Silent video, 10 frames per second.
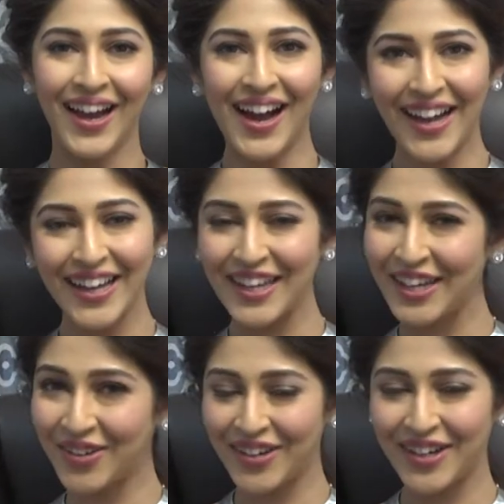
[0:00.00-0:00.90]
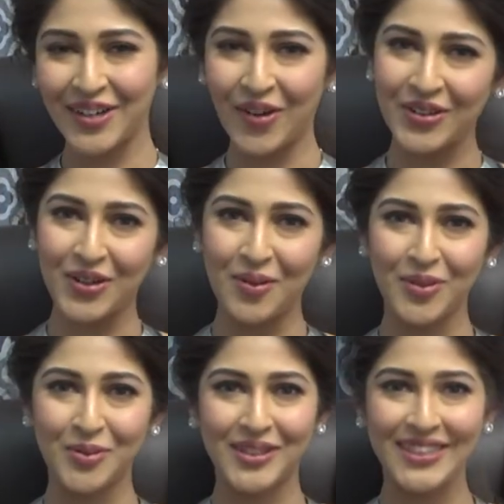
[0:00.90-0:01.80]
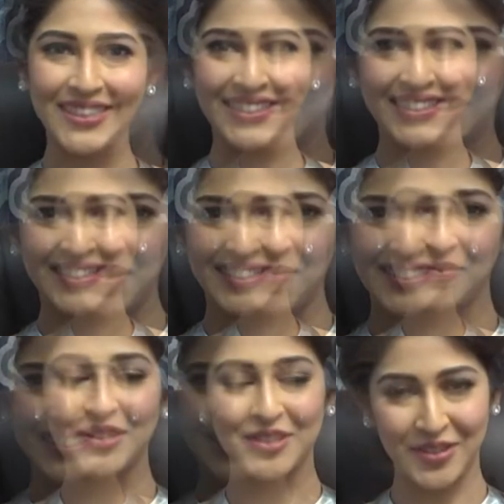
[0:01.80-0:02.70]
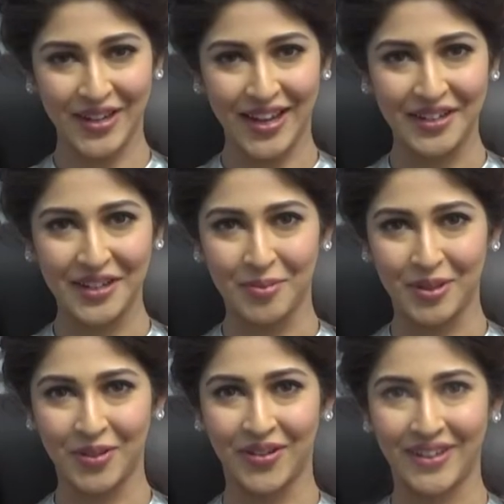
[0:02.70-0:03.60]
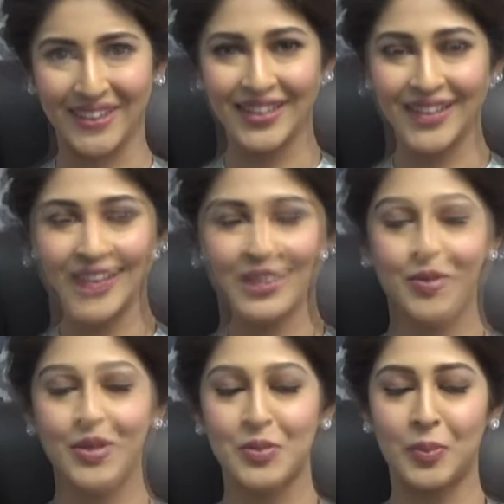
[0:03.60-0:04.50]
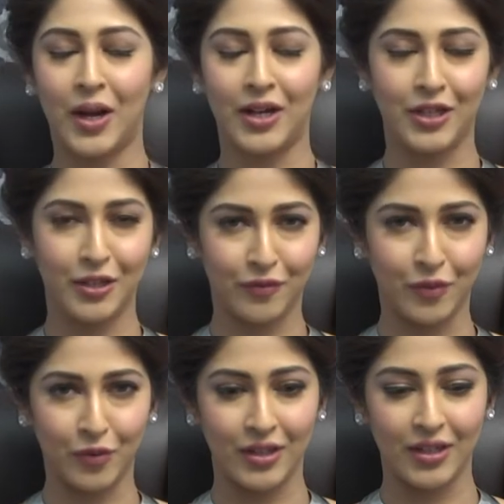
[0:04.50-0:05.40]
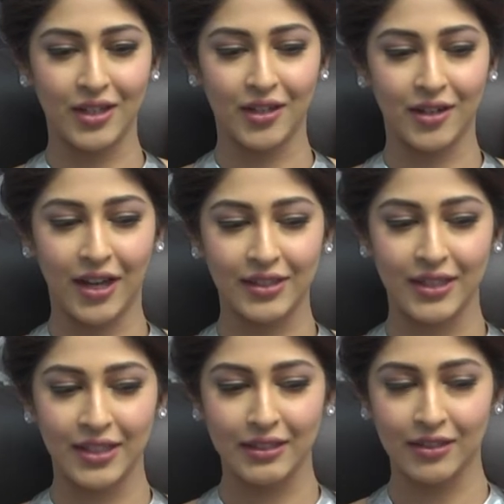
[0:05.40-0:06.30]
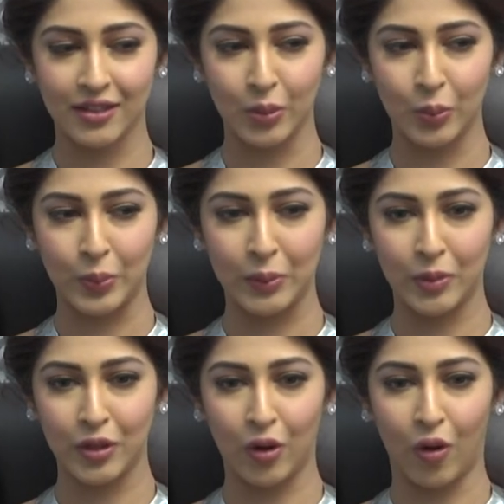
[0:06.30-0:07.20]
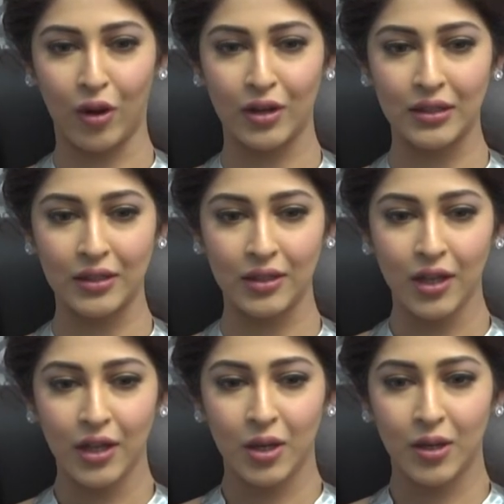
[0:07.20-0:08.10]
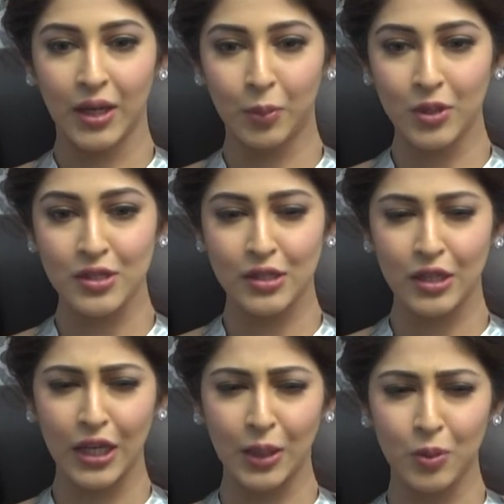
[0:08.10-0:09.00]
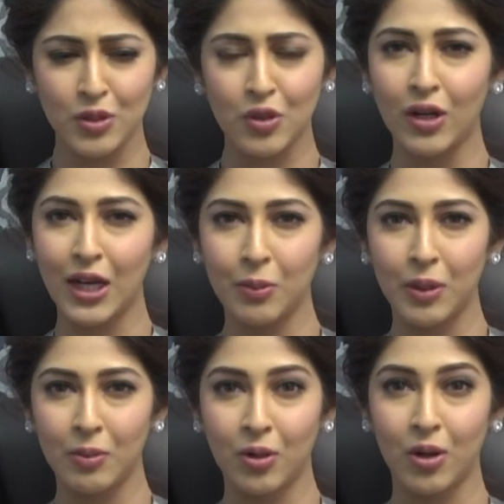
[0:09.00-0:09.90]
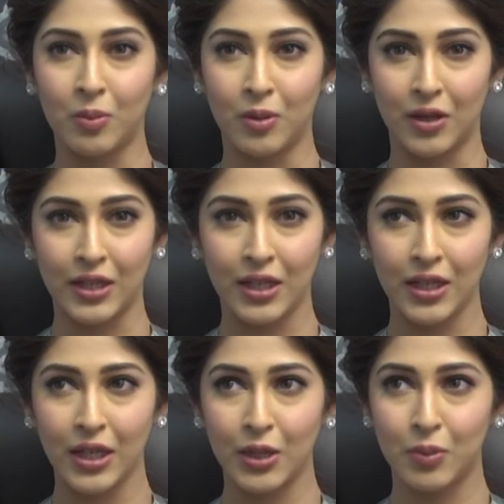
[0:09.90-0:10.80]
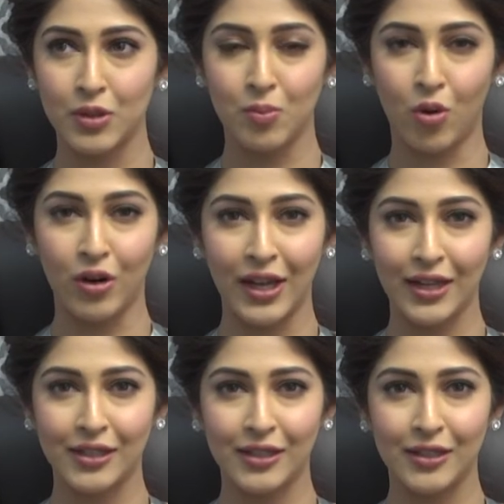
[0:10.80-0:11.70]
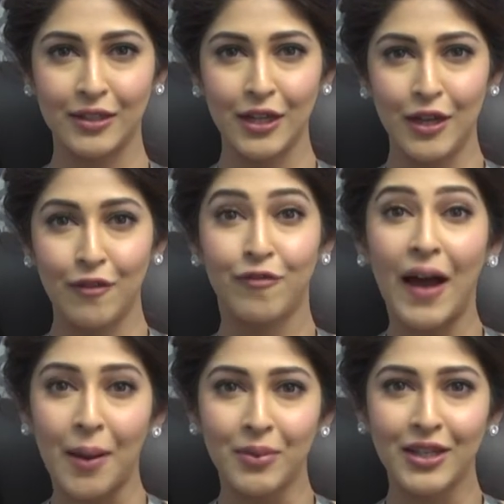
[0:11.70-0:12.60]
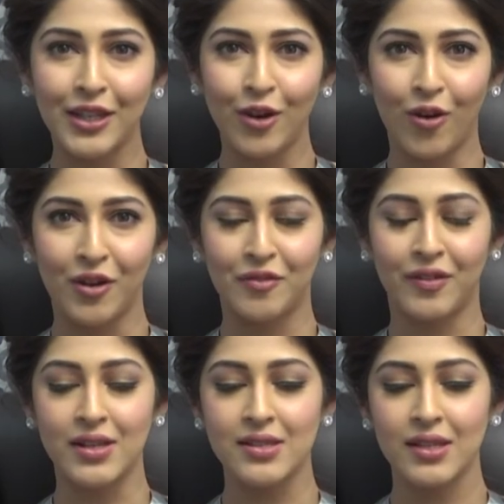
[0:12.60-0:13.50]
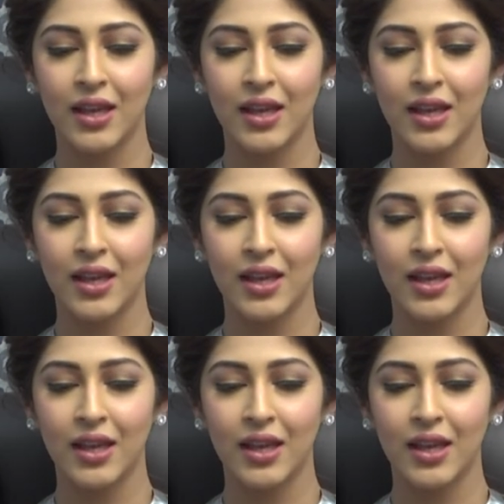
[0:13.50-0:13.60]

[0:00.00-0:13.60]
Hi, Korada.com viewers. This is Sonarika Bhadoria. It was wonderful. I think we were all... It was not like we were all working. It was more like a family, all of us.